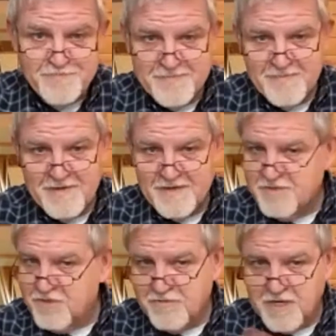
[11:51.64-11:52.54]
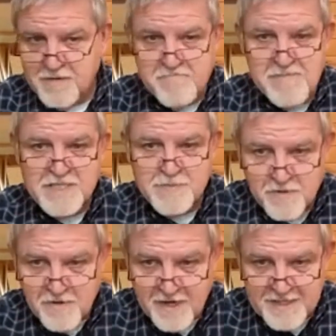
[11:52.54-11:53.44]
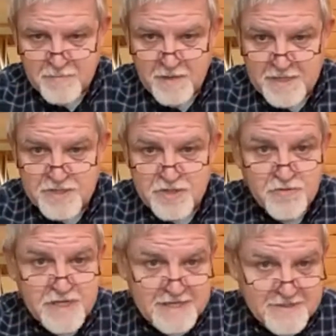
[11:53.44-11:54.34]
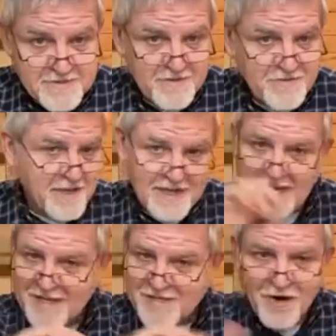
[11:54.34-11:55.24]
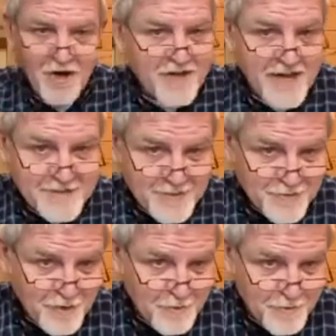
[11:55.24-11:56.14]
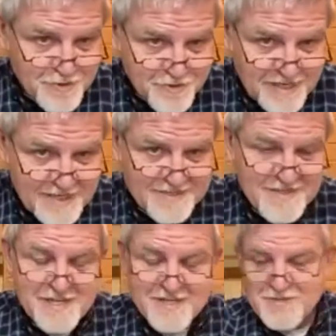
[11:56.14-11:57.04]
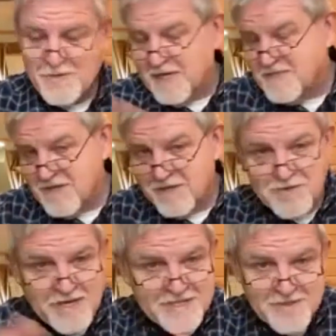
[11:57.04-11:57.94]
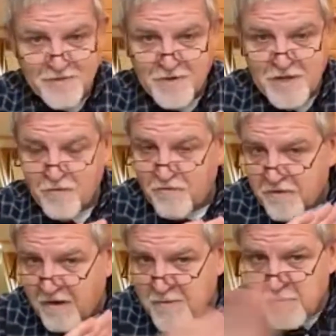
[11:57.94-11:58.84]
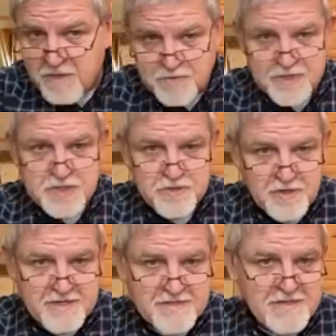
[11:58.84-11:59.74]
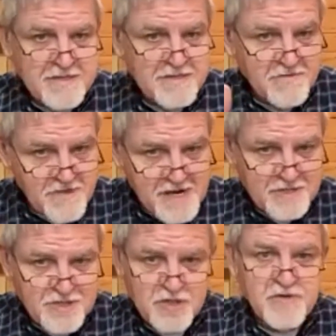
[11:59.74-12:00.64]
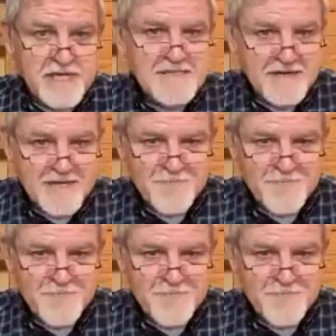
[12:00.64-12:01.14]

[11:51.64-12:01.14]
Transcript: Uh, children are mesmerized by screens, and they can get into all kinds of trouble with screens. So my son tries to very much restrict their screen time,